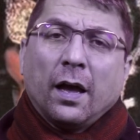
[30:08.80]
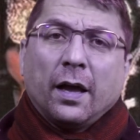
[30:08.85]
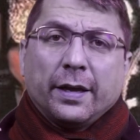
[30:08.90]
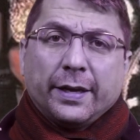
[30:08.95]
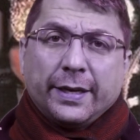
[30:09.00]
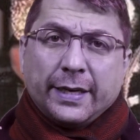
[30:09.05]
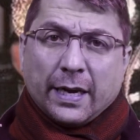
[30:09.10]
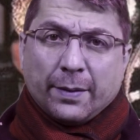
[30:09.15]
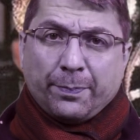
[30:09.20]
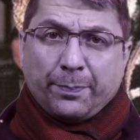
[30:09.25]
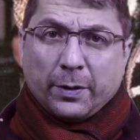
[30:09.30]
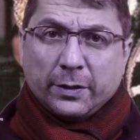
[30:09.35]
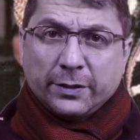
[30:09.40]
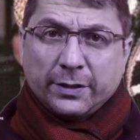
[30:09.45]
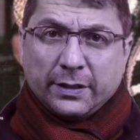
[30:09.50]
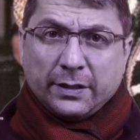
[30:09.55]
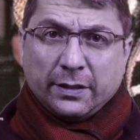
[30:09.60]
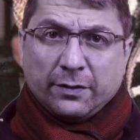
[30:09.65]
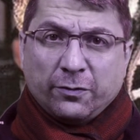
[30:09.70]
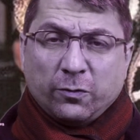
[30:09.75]
in a
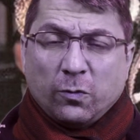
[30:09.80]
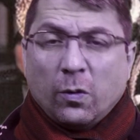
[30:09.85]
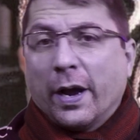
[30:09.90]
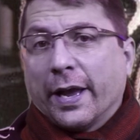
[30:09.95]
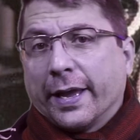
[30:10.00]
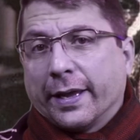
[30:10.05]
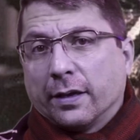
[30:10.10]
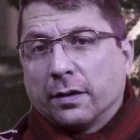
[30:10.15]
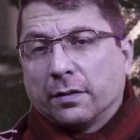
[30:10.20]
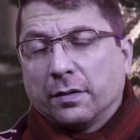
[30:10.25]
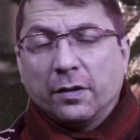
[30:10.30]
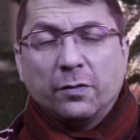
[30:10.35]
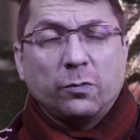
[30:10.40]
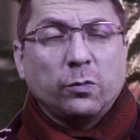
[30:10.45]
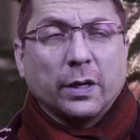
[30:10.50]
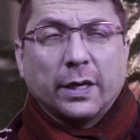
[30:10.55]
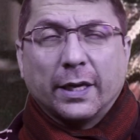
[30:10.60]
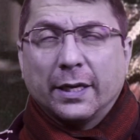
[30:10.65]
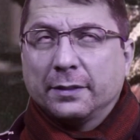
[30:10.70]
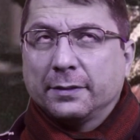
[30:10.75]
positive way. If
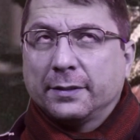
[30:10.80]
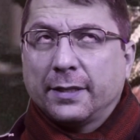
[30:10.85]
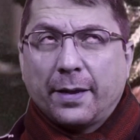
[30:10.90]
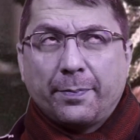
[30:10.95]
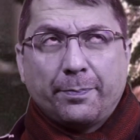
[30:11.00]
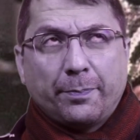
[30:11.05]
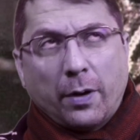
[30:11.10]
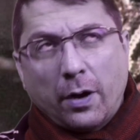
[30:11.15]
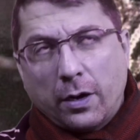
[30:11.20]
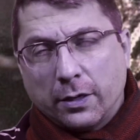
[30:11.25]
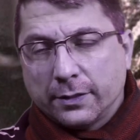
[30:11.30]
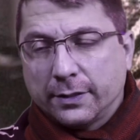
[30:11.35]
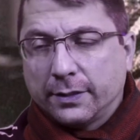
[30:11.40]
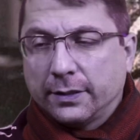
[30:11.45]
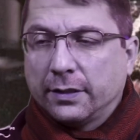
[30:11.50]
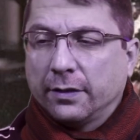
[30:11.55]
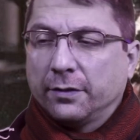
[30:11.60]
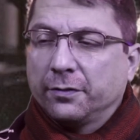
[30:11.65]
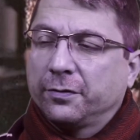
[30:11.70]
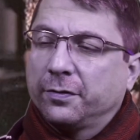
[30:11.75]
we can say
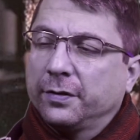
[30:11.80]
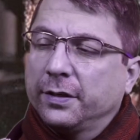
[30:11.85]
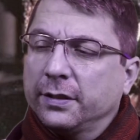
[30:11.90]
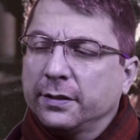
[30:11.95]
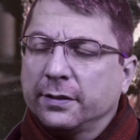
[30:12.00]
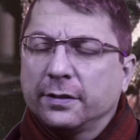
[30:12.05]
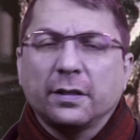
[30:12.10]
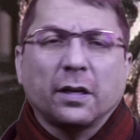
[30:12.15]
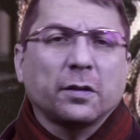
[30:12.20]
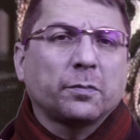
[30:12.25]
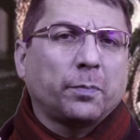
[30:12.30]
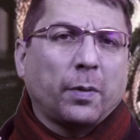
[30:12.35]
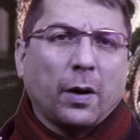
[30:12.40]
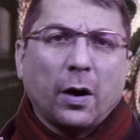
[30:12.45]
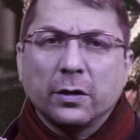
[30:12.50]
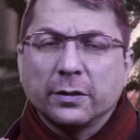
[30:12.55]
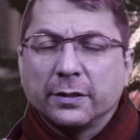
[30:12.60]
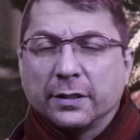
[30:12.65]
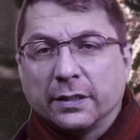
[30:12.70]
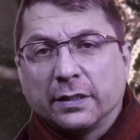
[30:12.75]
positive, it's not
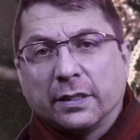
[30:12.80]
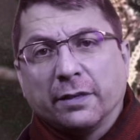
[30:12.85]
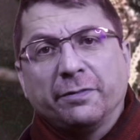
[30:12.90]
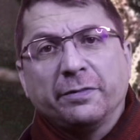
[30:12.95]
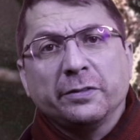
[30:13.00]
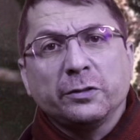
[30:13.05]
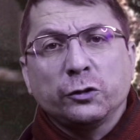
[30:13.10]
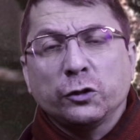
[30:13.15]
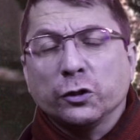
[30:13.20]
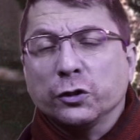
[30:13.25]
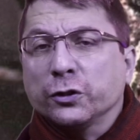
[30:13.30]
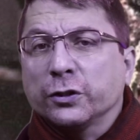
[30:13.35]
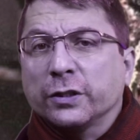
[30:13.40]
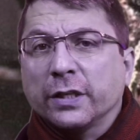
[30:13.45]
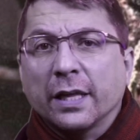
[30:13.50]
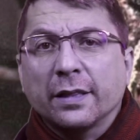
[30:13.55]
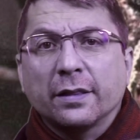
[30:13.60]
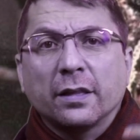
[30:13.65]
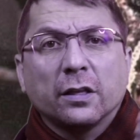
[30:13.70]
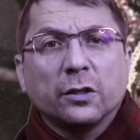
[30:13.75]
positive, it's just
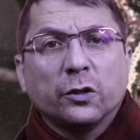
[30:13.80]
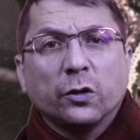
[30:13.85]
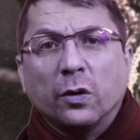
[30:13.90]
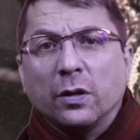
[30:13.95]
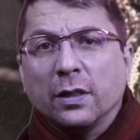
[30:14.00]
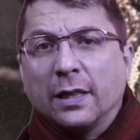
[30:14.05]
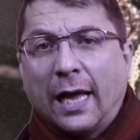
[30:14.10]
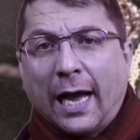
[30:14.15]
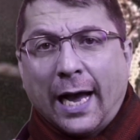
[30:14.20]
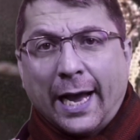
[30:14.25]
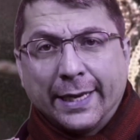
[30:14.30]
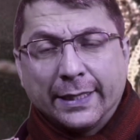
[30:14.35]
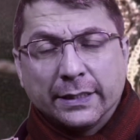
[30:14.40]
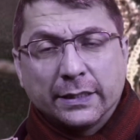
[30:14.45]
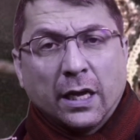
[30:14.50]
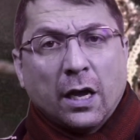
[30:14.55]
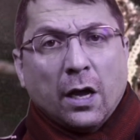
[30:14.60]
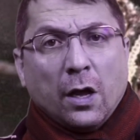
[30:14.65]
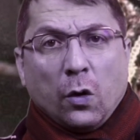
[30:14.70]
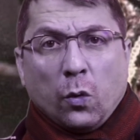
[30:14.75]
that your light
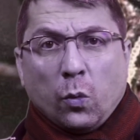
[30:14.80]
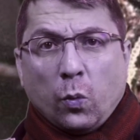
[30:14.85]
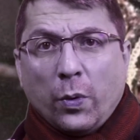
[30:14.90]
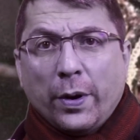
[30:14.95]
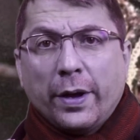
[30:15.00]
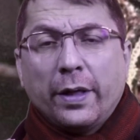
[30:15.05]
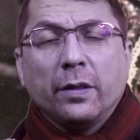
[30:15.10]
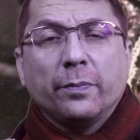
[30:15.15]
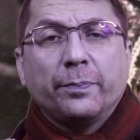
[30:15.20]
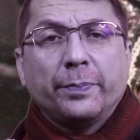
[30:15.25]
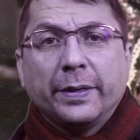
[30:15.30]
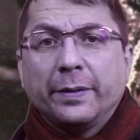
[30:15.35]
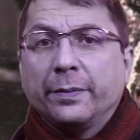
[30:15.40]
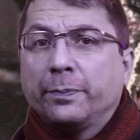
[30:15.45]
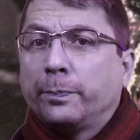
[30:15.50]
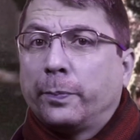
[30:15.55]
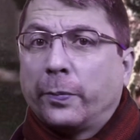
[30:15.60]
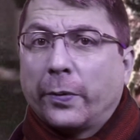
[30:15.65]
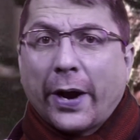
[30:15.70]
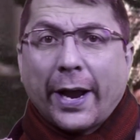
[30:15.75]
will be
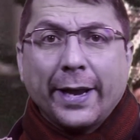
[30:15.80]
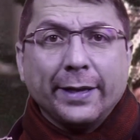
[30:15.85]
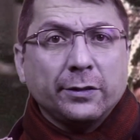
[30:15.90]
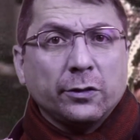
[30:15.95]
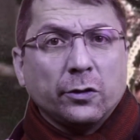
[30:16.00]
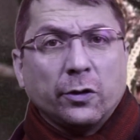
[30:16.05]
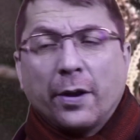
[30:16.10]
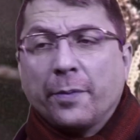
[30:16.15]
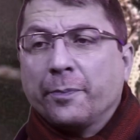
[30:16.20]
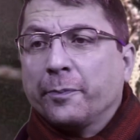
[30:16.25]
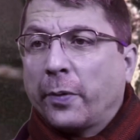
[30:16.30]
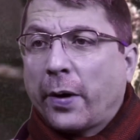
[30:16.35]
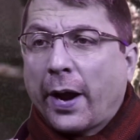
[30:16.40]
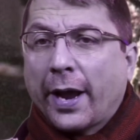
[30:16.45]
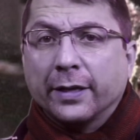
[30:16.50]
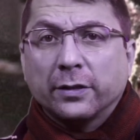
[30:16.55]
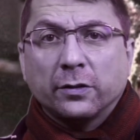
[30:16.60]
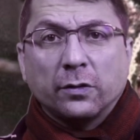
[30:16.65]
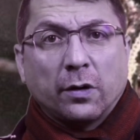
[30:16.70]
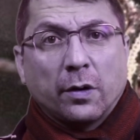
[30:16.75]
brighter and
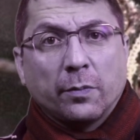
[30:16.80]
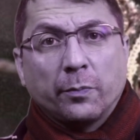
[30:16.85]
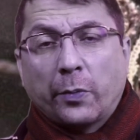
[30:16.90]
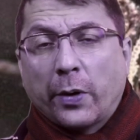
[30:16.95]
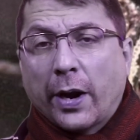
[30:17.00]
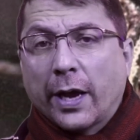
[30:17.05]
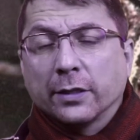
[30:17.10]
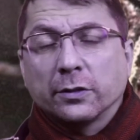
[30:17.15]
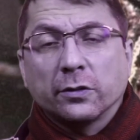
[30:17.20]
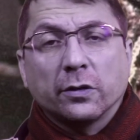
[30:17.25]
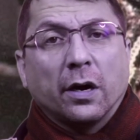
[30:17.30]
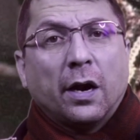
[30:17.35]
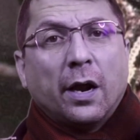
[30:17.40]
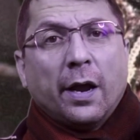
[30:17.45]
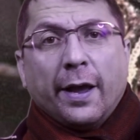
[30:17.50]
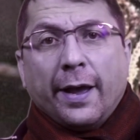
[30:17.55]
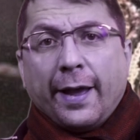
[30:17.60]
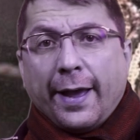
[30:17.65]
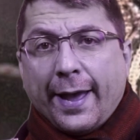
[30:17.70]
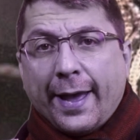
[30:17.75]
brighter and brighter,
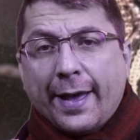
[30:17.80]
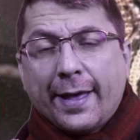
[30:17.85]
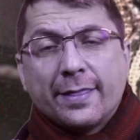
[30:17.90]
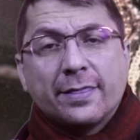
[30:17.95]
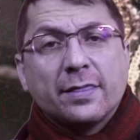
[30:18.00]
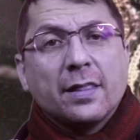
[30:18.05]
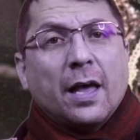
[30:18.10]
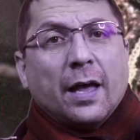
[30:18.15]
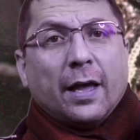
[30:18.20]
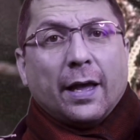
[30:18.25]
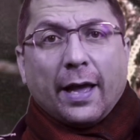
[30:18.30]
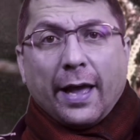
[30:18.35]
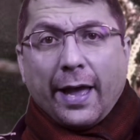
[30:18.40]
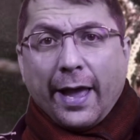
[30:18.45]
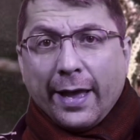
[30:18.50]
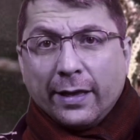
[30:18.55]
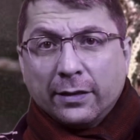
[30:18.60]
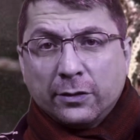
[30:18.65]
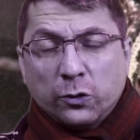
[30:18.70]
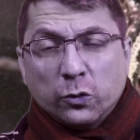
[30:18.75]
and
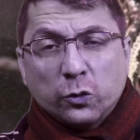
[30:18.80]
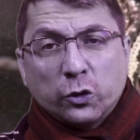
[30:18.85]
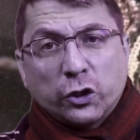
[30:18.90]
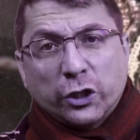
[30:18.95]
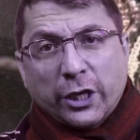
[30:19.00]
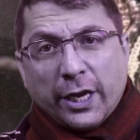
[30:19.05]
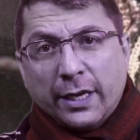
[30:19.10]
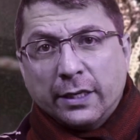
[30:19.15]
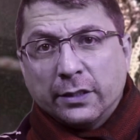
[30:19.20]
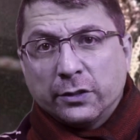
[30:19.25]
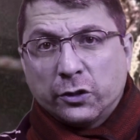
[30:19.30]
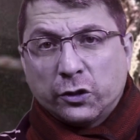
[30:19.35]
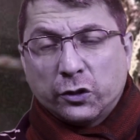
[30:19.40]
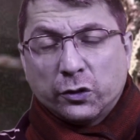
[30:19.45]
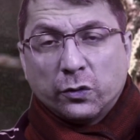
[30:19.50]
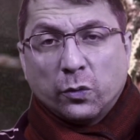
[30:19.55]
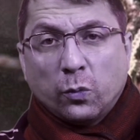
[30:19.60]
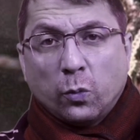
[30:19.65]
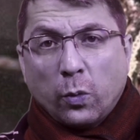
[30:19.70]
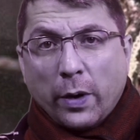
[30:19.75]
as you
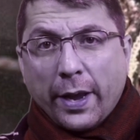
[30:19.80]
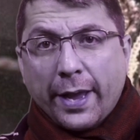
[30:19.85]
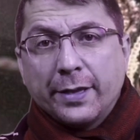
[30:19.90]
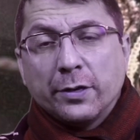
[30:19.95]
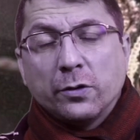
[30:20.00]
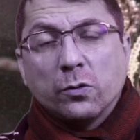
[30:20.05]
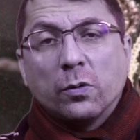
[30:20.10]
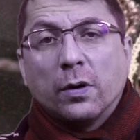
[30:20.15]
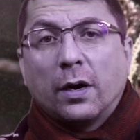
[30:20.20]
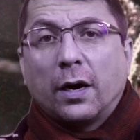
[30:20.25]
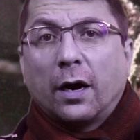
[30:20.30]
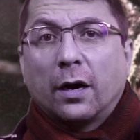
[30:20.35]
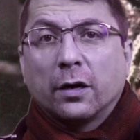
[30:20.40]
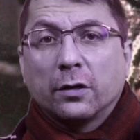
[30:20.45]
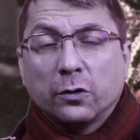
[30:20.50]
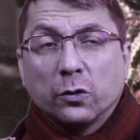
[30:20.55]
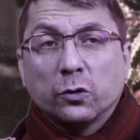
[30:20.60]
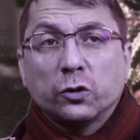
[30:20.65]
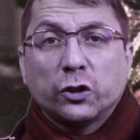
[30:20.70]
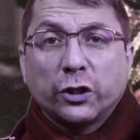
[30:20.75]
change the way you are,
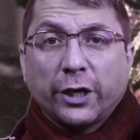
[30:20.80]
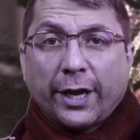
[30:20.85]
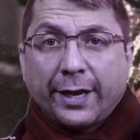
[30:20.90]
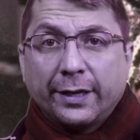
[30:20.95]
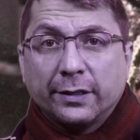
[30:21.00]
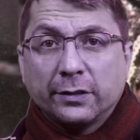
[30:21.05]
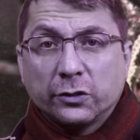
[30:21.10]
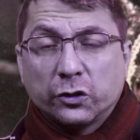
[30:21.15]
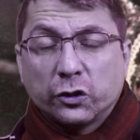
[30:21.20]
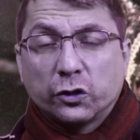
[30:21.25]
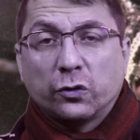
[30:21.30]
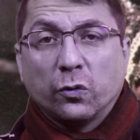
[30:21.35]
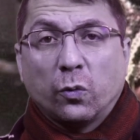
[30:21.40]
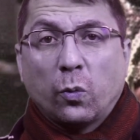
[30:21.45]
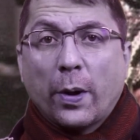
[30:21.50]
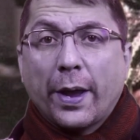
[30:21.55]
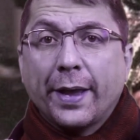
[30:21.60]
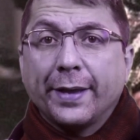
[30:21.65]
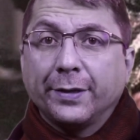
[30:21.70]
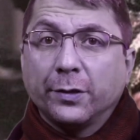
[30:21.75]
you change the
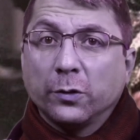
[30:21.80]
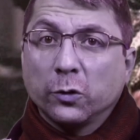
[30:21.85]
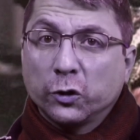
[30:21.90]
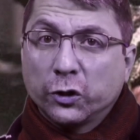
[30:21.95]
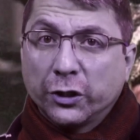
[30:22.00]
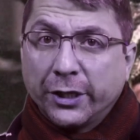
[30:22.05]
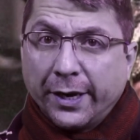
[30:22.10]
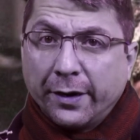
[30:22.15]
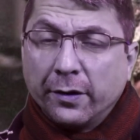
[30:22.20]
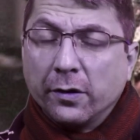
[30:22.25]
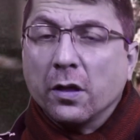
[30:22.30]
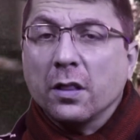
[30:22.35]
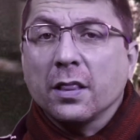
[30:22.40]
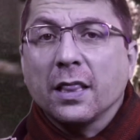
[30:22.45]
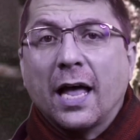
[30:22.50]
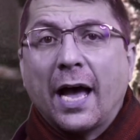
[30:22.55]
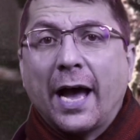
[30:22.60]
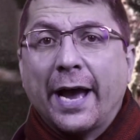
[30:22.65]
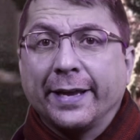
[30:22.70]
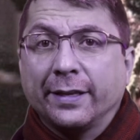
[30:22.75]
way you share your
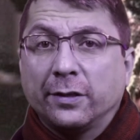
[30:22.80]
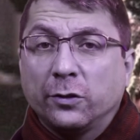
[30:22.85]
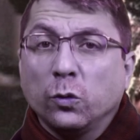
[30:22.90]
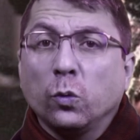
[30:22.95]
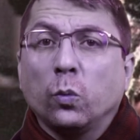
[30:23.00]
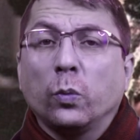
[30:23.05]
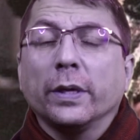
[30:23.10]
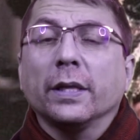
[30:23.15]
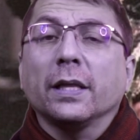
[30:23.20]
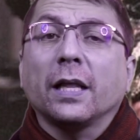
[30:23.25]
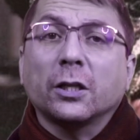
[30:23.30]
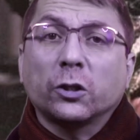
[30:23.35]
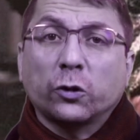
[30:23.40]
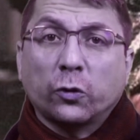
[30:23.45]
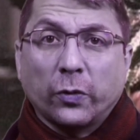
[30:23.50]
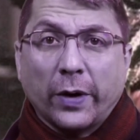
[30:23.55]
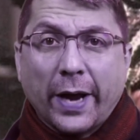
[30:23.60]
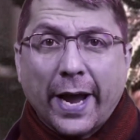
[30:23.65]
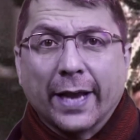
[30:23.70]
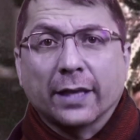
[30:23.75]
light, you will
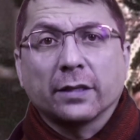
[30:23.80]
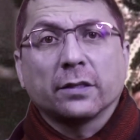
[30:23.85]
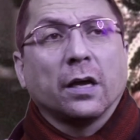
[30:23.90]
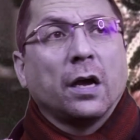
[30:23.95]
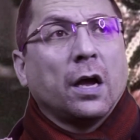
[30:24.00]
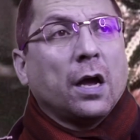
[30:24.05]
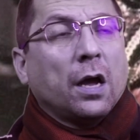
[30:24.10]
attract